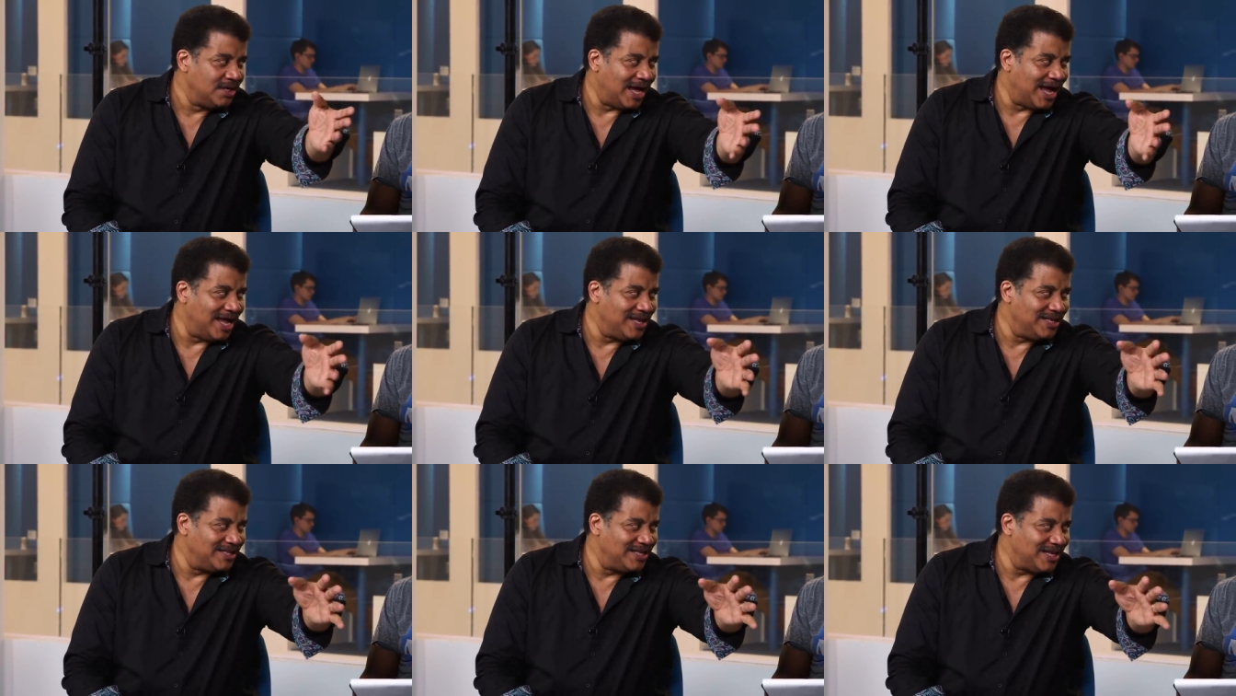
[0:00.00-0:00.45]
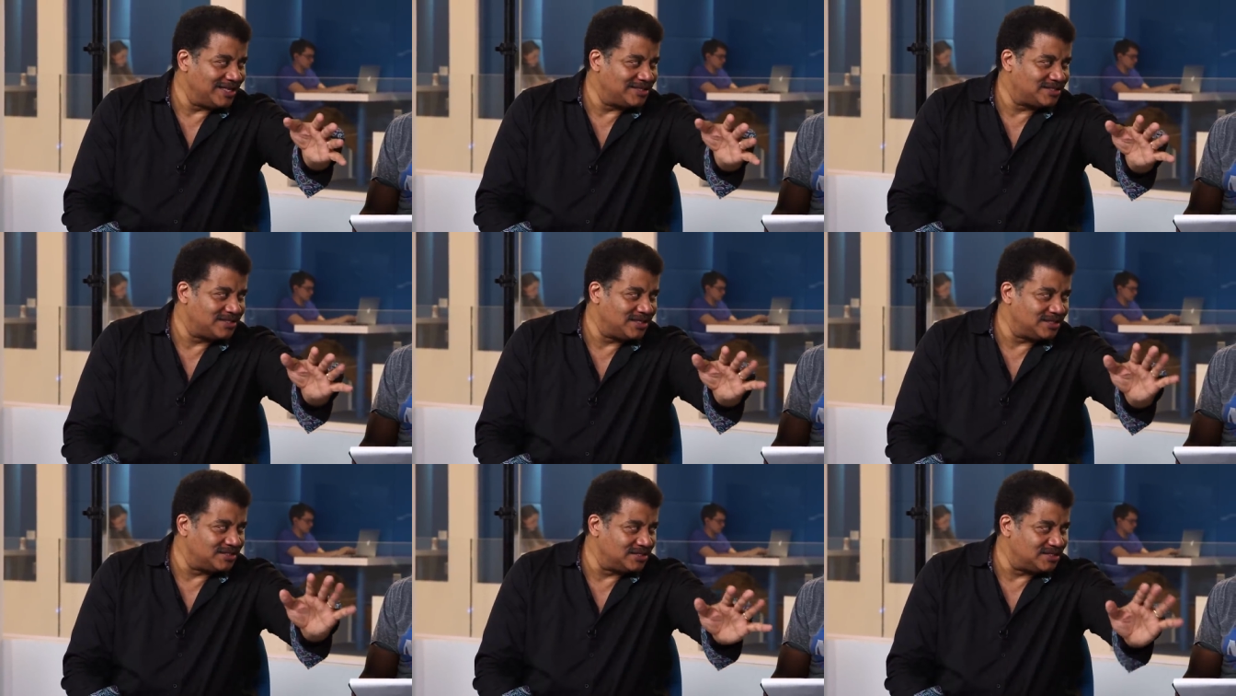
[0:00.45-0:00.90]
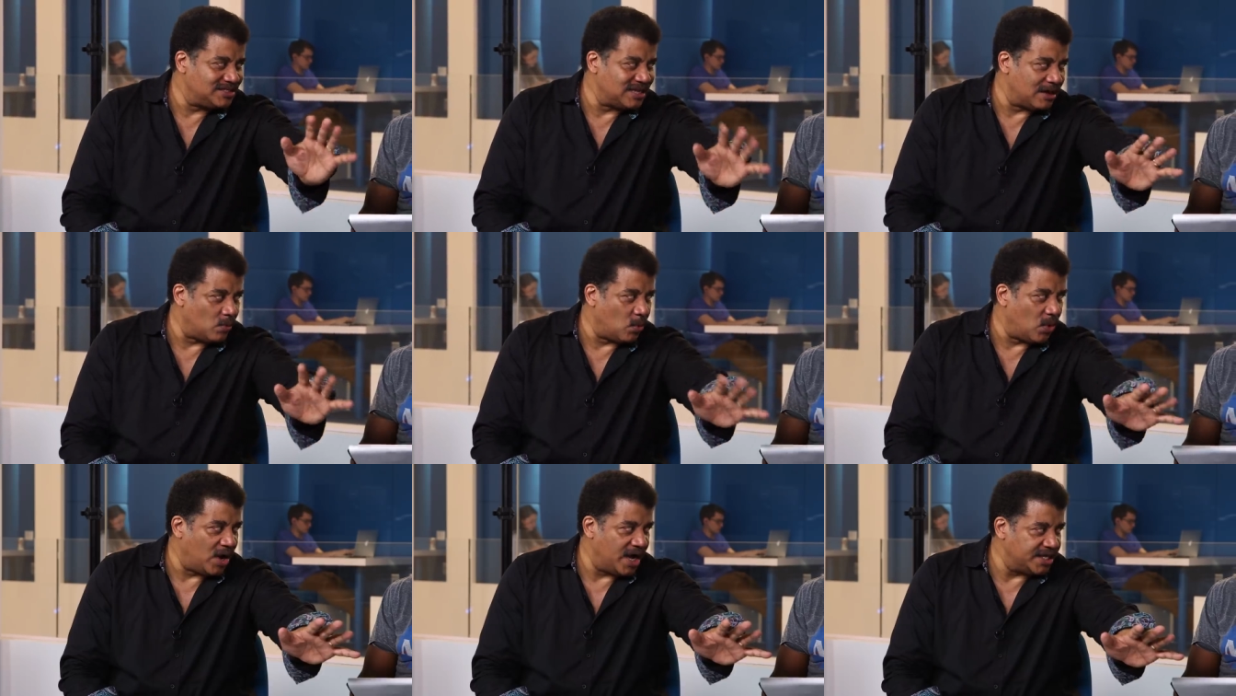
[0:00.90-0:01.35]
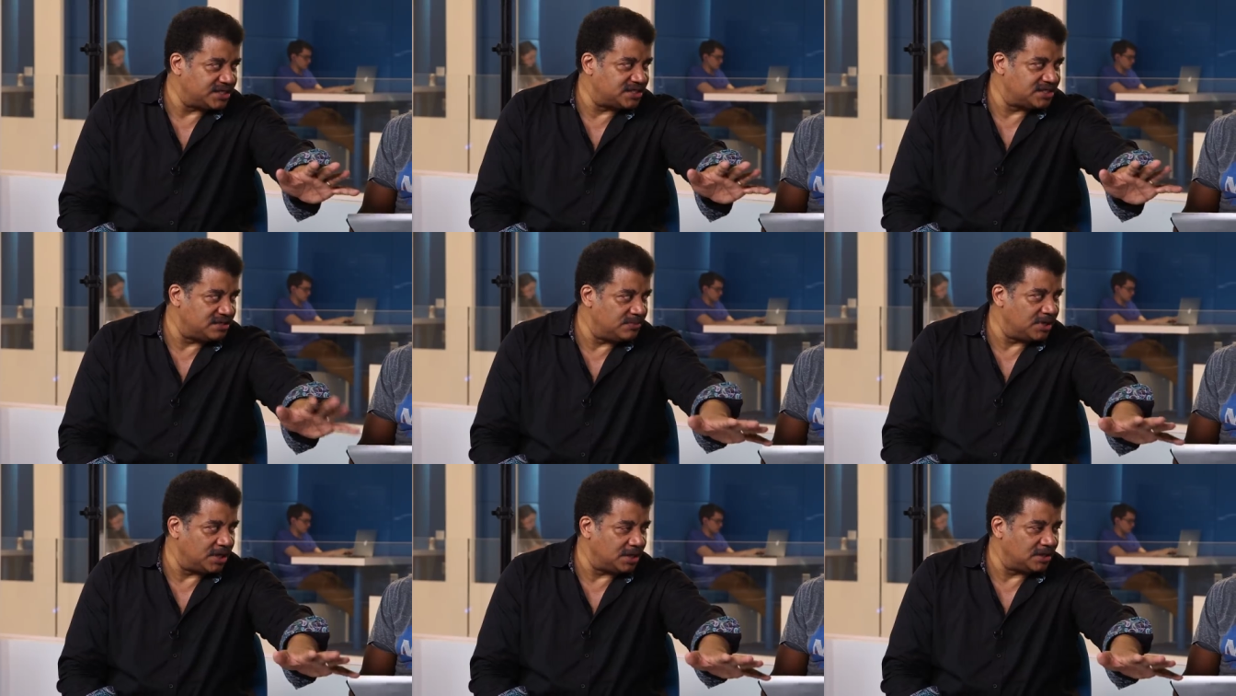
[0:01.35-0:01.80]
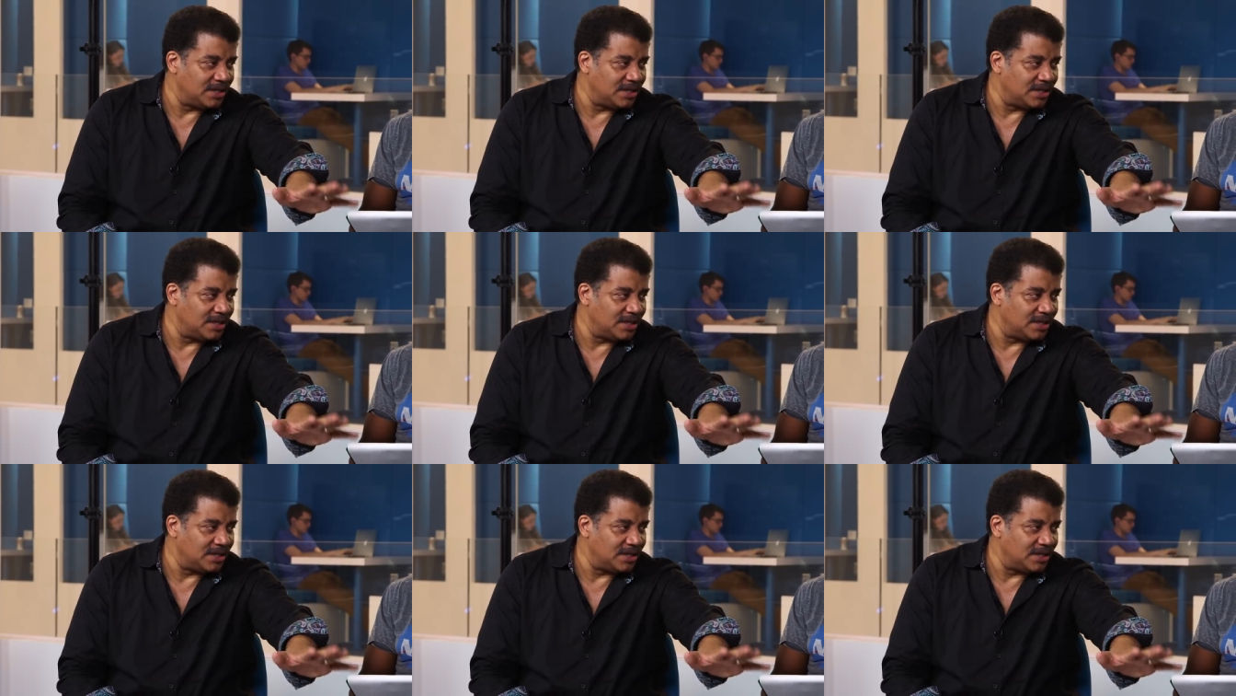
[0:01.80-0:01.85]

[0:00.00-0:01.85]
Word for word: I, that doesn't sound wise to me.